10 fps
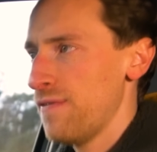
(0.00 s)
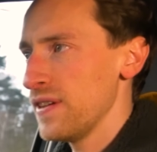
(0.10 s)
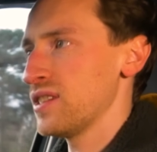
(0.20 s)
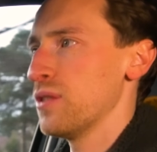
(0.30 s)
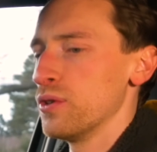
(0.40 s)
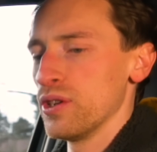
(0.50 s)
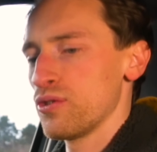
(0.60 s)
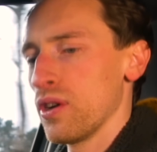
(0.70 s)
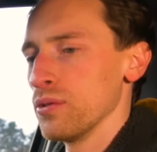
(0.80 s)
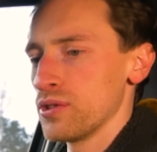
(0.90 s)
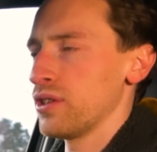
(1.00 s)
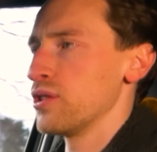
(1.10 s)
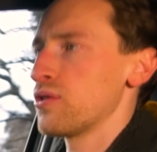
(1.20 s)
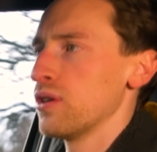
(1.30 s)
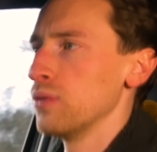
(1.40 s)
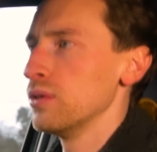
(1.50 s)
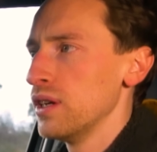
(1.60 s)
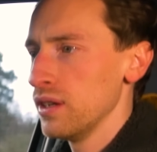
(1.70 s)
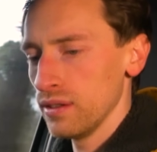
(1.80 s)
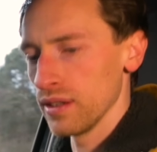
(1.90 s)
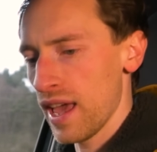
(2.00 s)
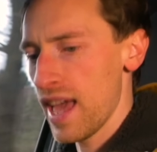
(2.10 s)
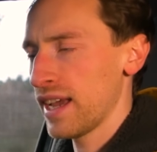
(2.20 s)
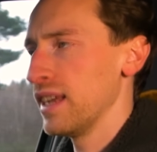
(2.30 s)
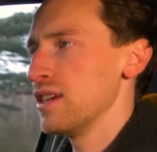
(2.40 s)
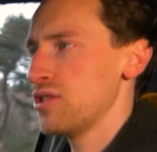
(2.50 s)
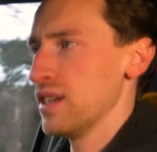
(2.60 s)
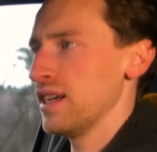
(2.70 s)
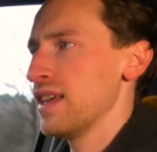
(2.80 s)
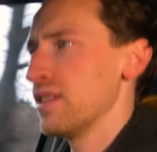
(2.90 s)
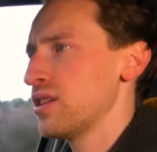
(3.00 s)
physical controls to control the air conditioning and the